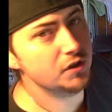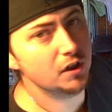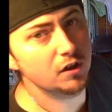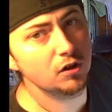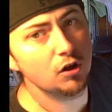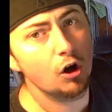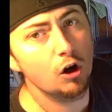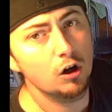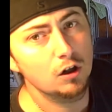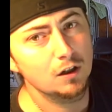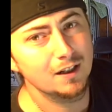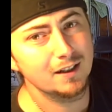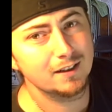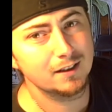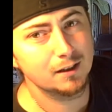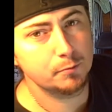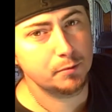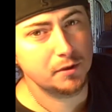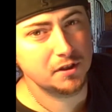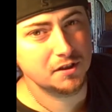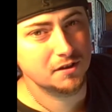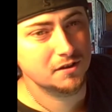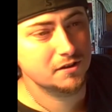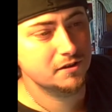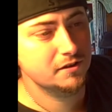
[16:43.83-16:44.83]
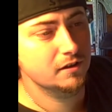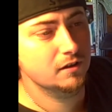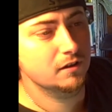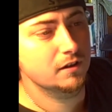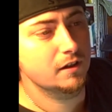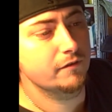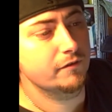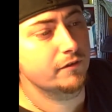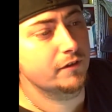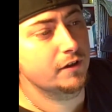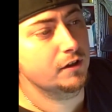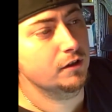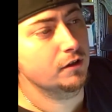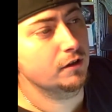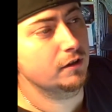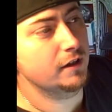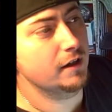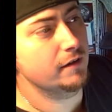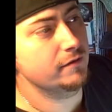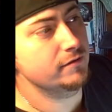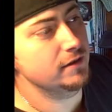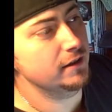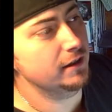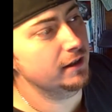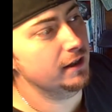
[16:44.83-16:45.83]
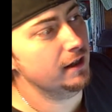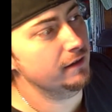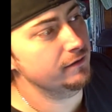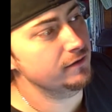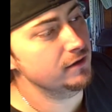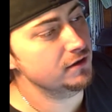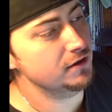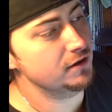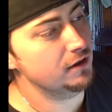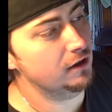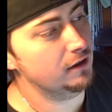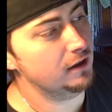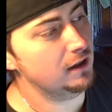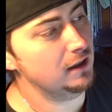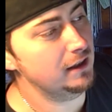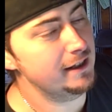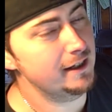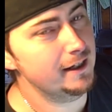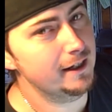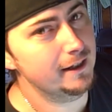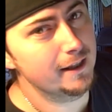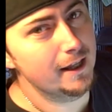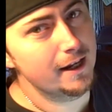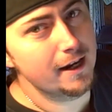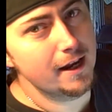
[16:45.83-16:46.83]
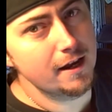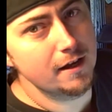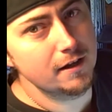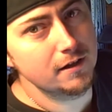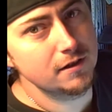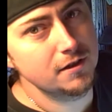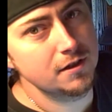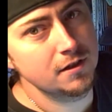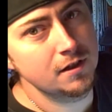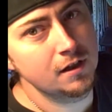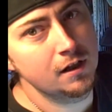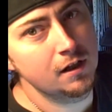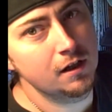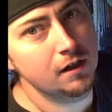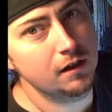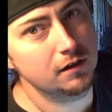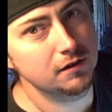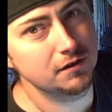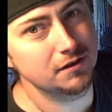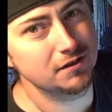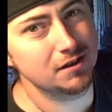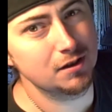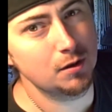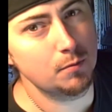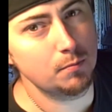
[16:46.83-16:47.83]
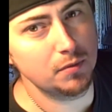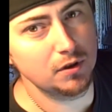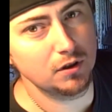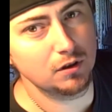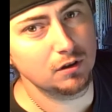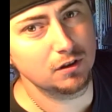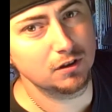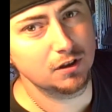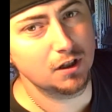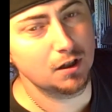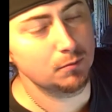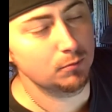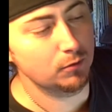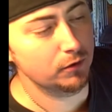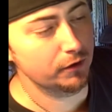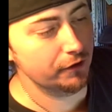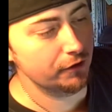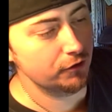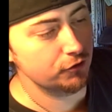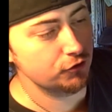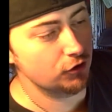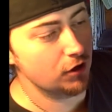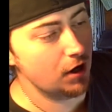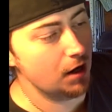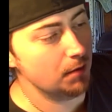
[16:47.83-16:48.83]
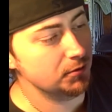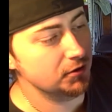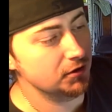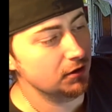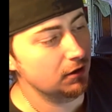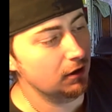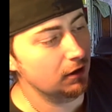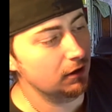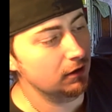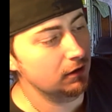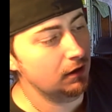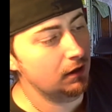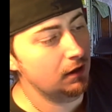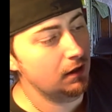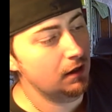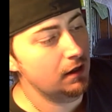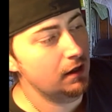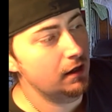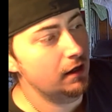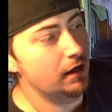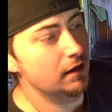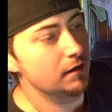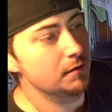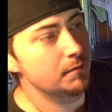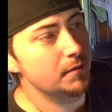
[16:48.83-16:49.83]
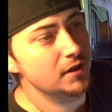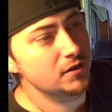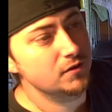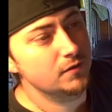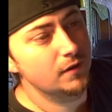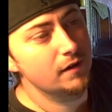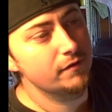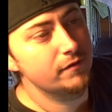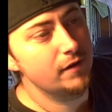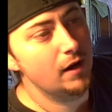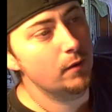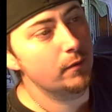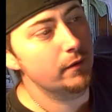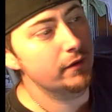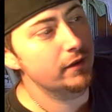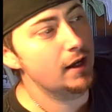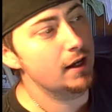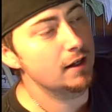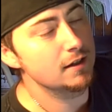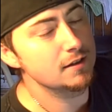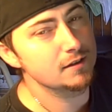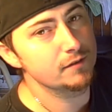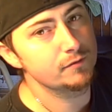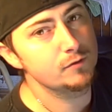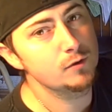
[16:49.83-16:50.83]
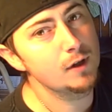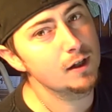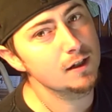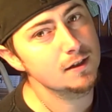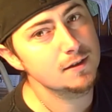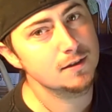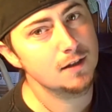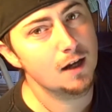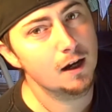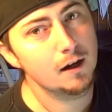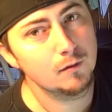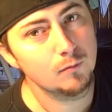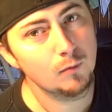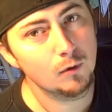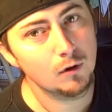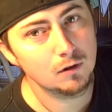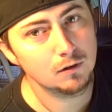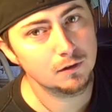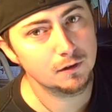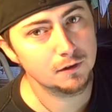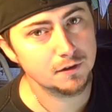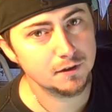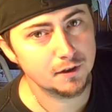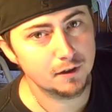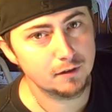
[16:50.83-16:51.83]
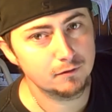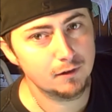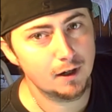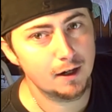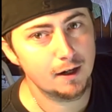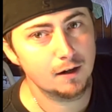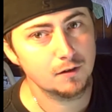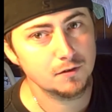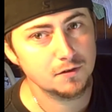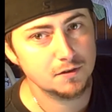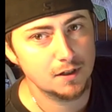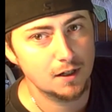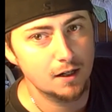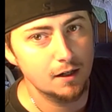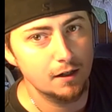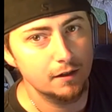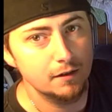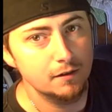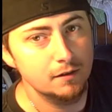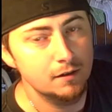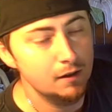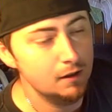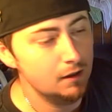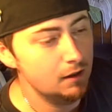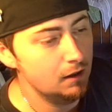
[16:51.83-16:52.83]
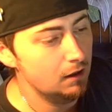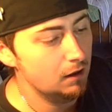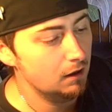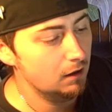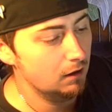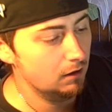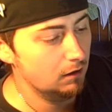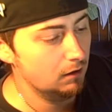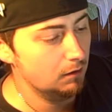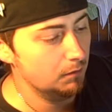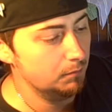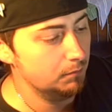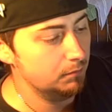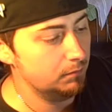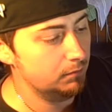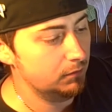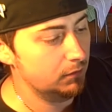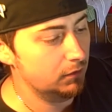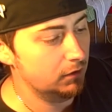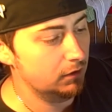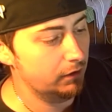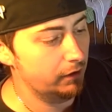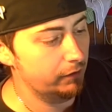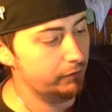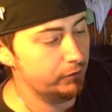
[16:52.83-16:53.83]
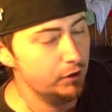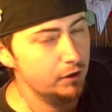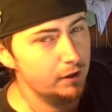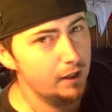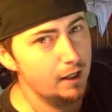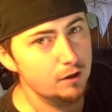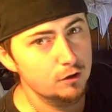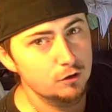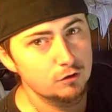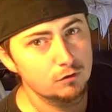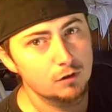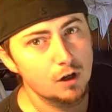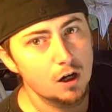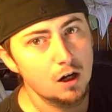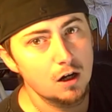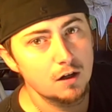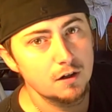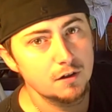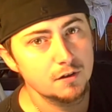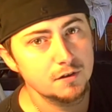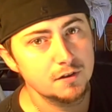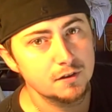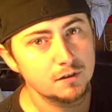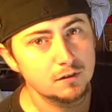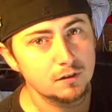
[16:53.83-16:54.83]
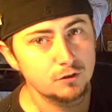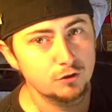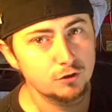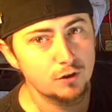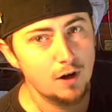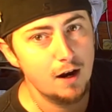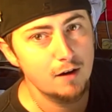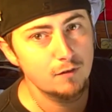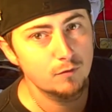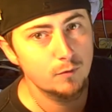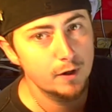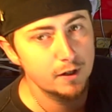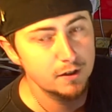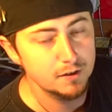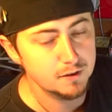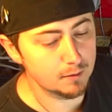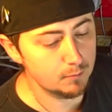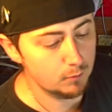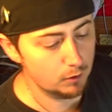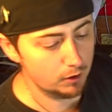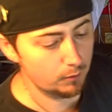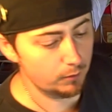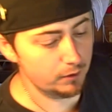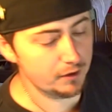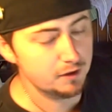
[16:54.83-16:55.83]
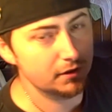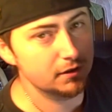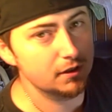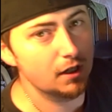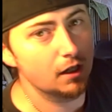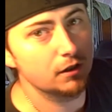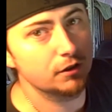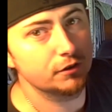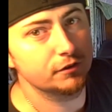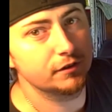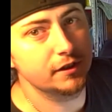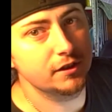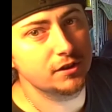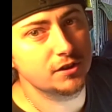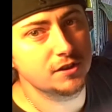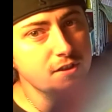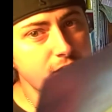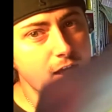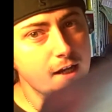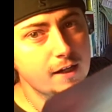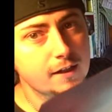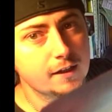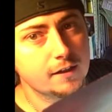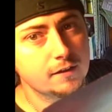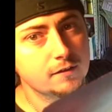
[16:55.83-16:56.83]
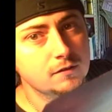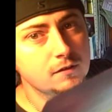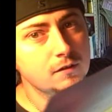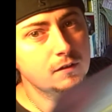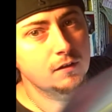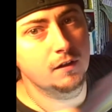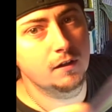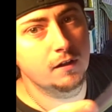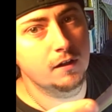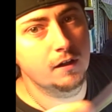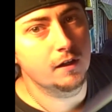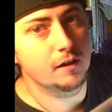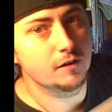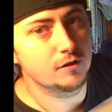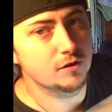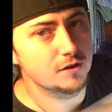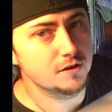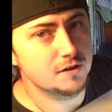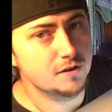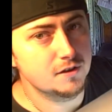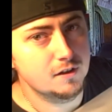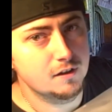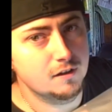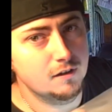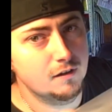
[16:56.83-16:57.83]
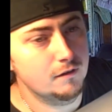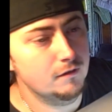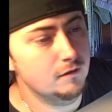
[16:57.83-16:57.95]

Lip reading: something hard like that piece of steel and everything, you're definitely gonna have to start cleaning that edge because it's gonna build up where the drops are. And the best way I found with that is if you got a sidewalk or something right outside, if you got a garage, a driveway, somewhere with concrete, just take it and just